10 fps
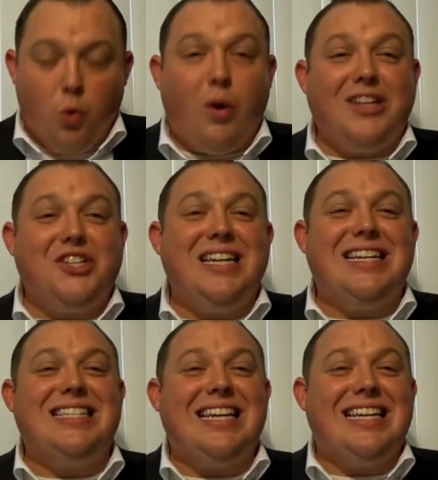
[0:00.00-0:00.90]
which
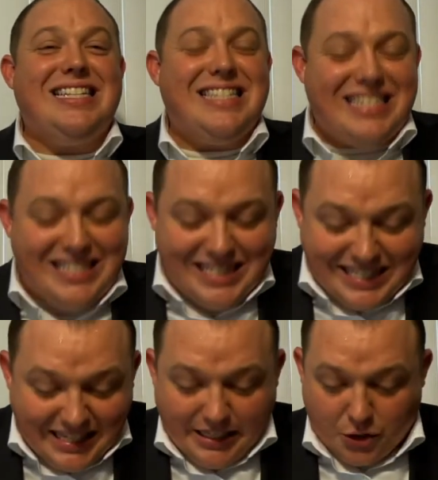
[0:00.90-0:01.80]
is in
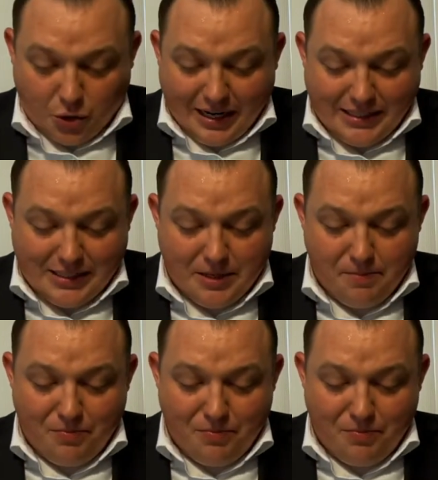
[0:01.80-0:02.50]
secret